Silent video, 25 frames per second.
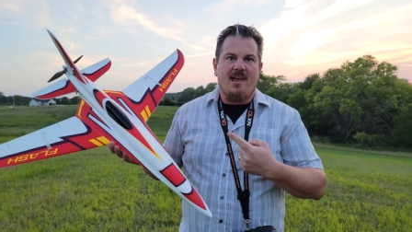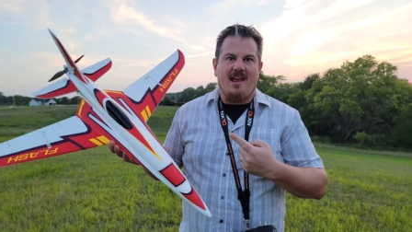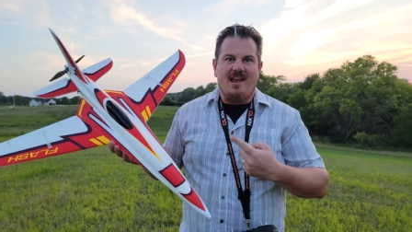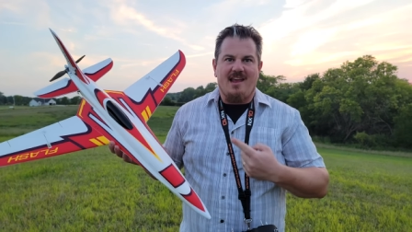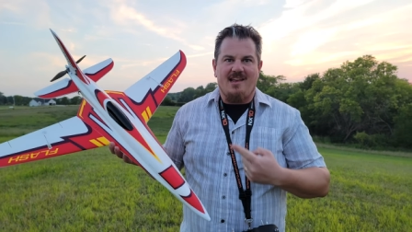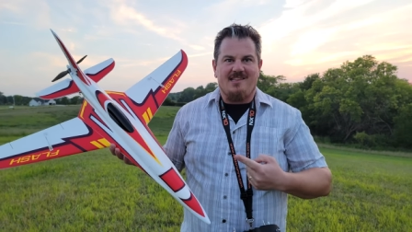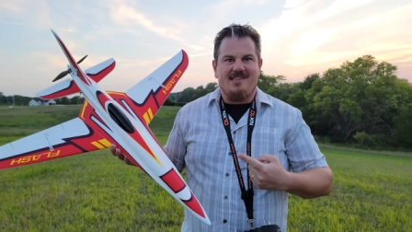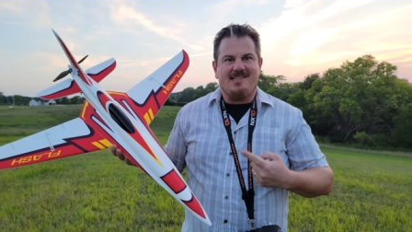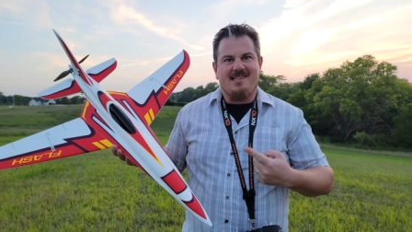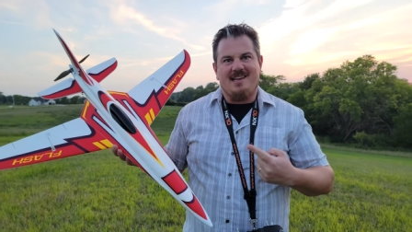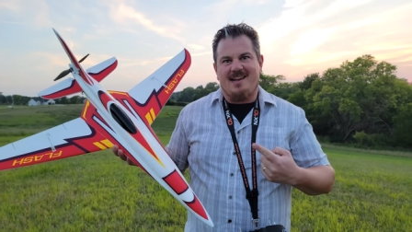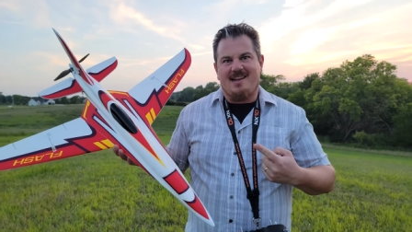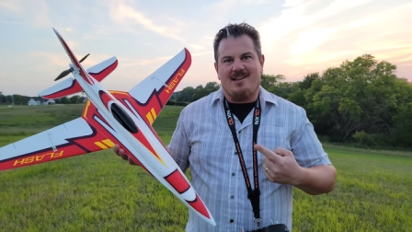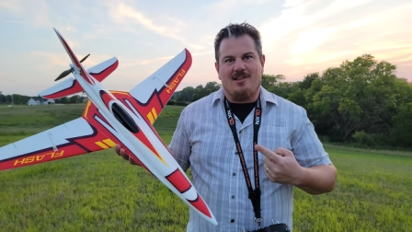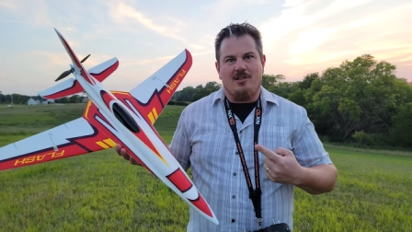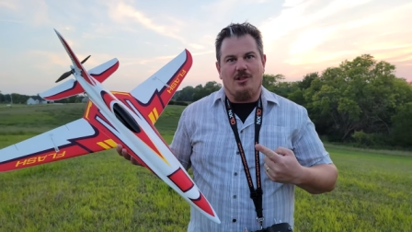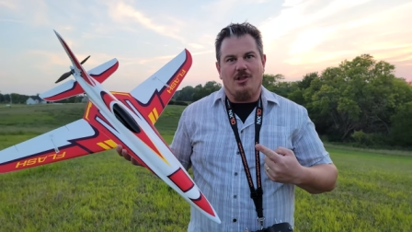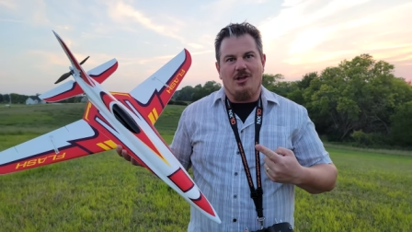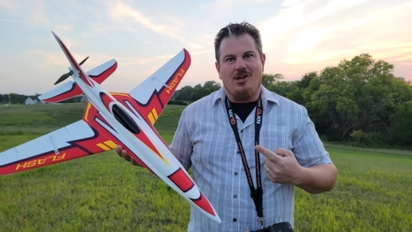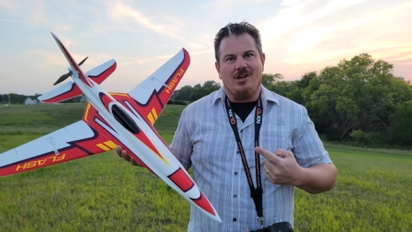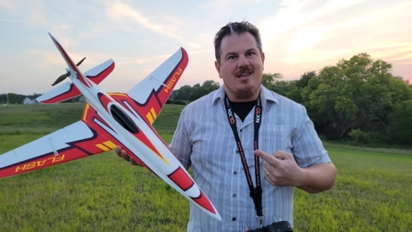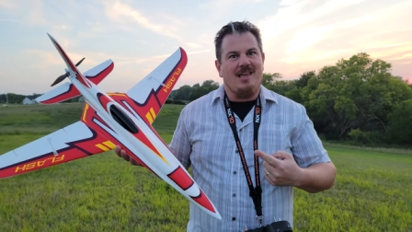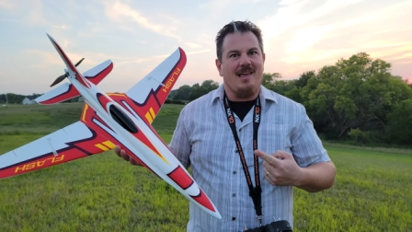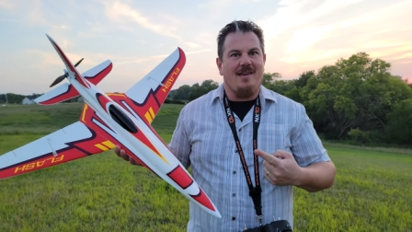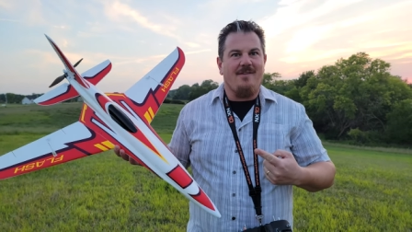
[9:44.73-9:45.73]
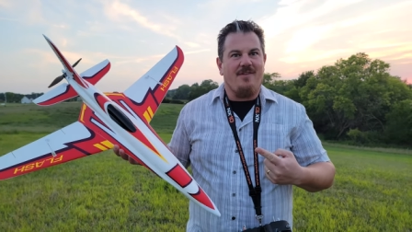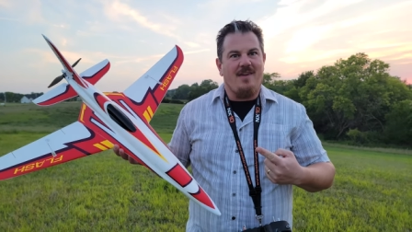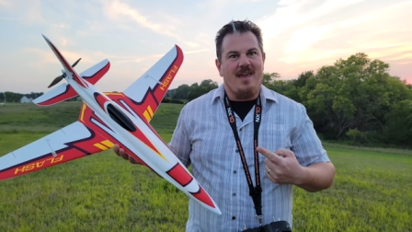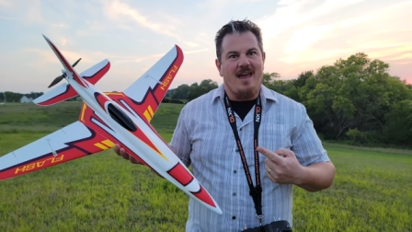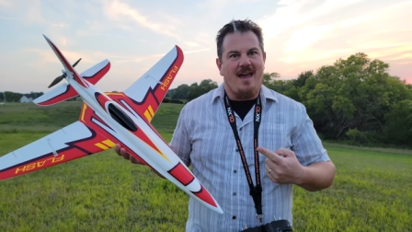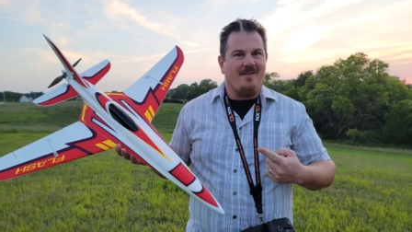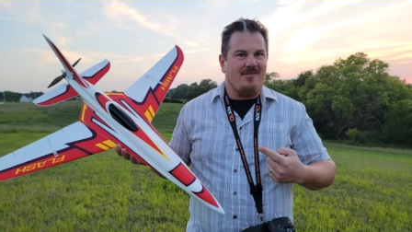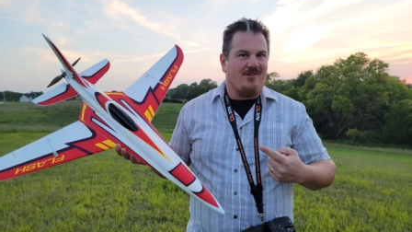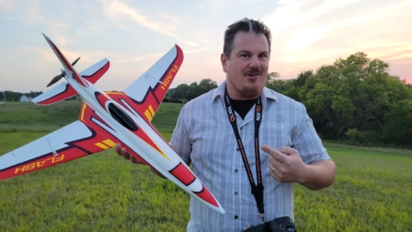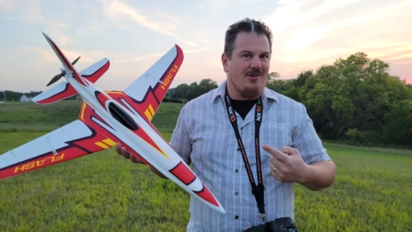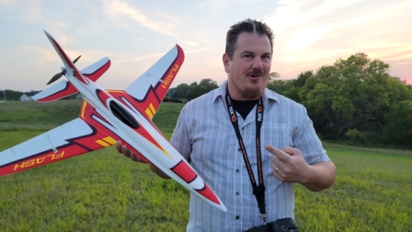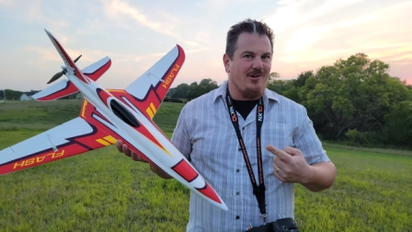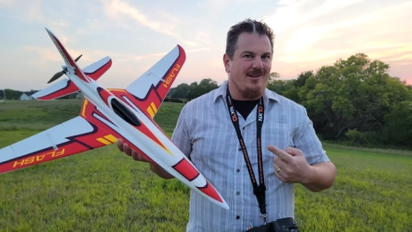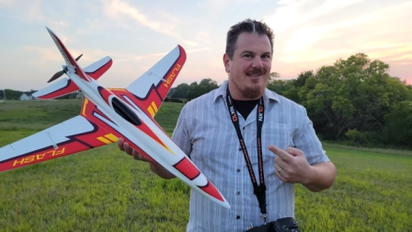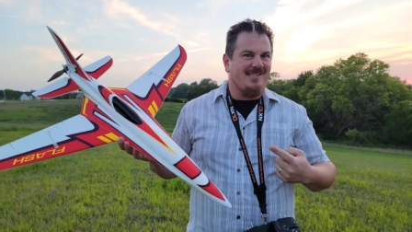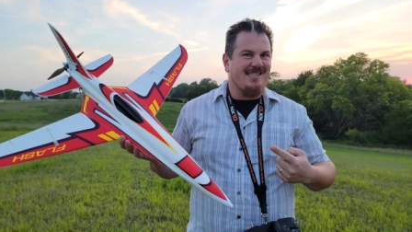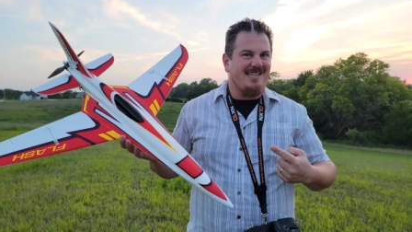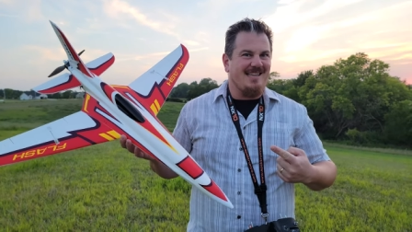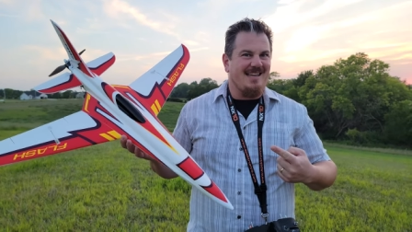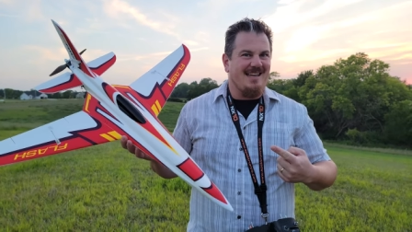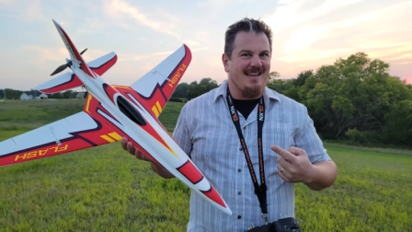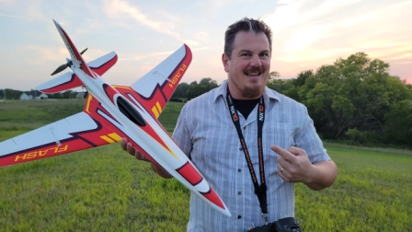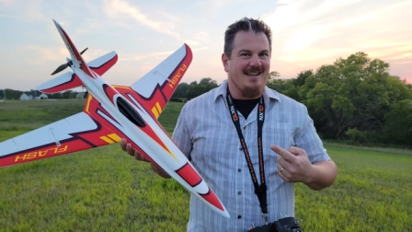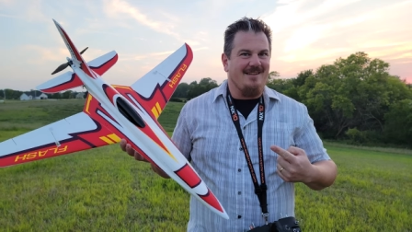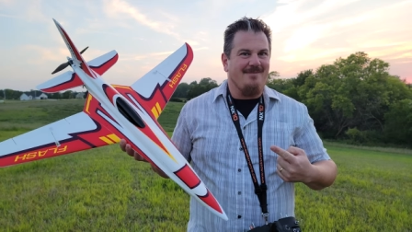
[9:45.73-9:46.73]
a second look if you haven't already
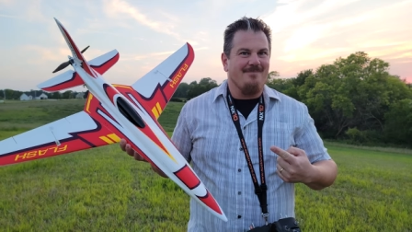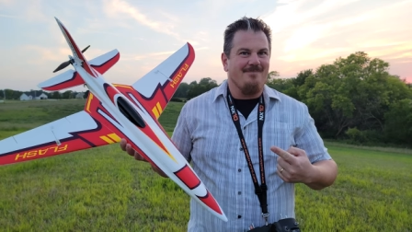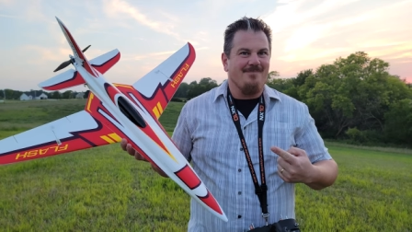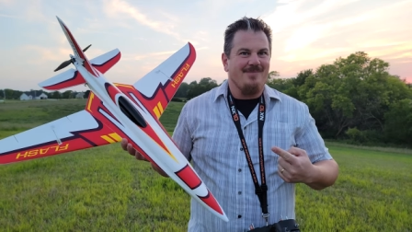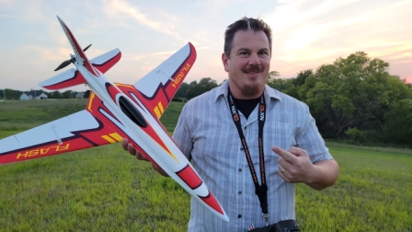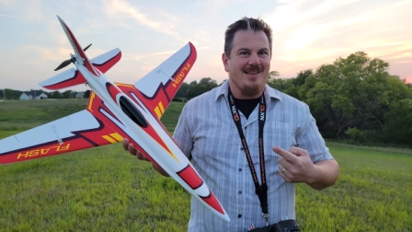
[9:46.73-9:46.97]
seen it.